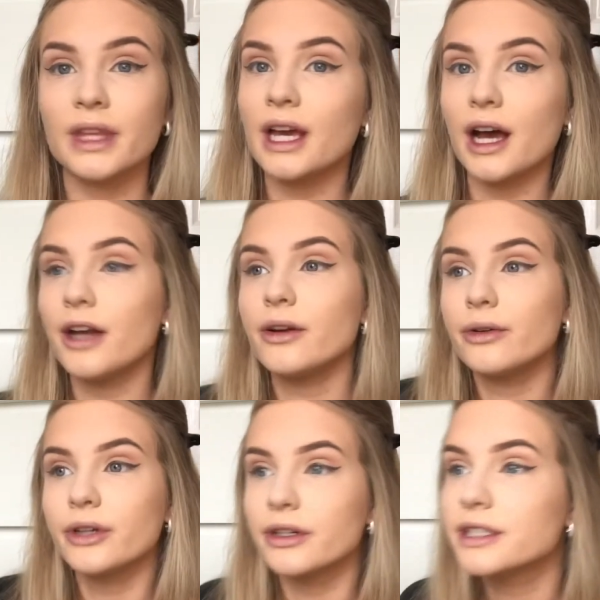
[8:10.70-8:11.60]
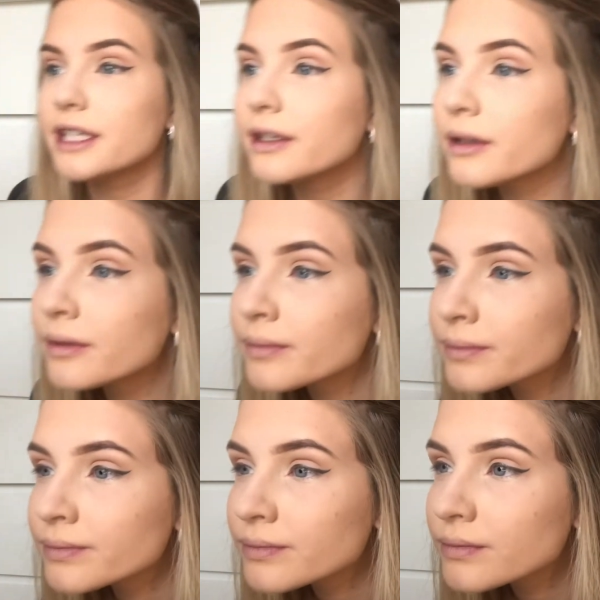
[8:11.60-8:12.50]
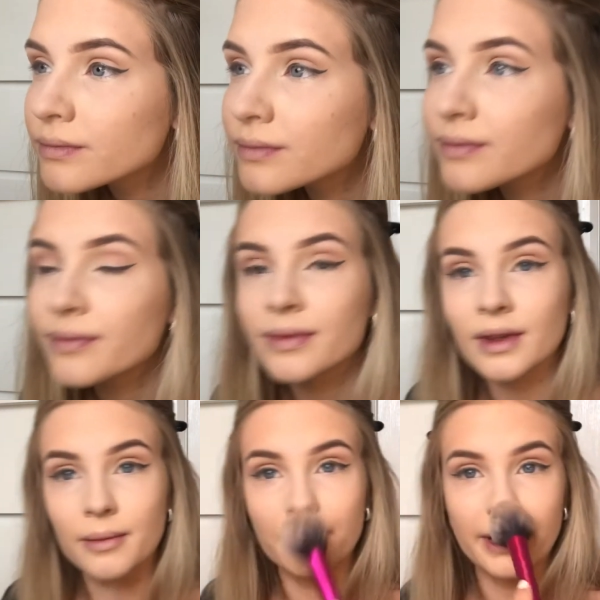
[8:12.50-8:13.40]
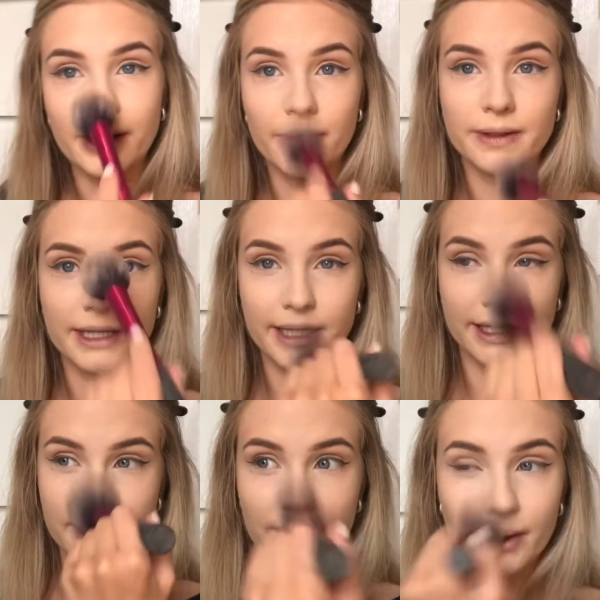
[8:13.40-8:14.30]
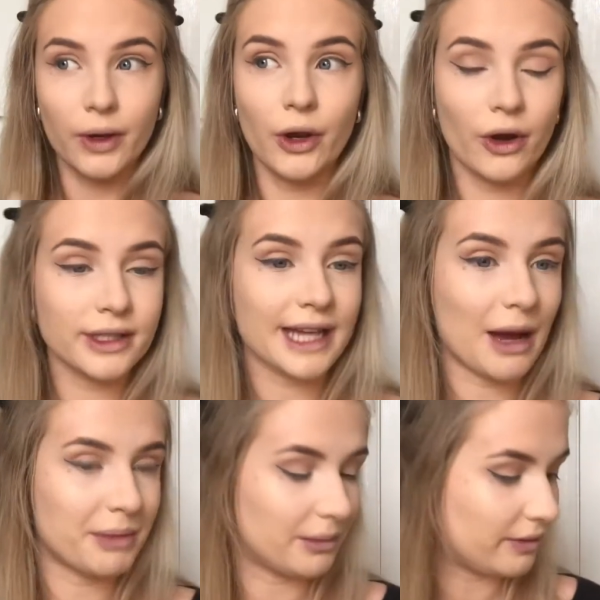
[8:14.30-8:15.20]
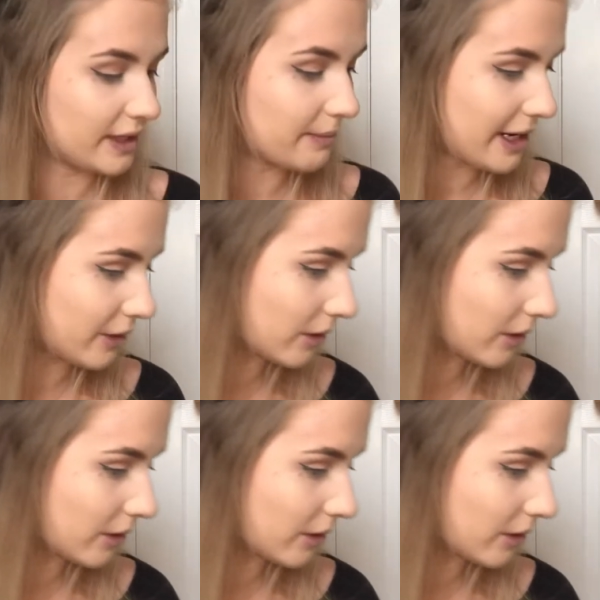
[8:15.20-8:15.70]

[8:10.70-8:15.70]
I don't look ghosty. My nose is not happy with this makeup.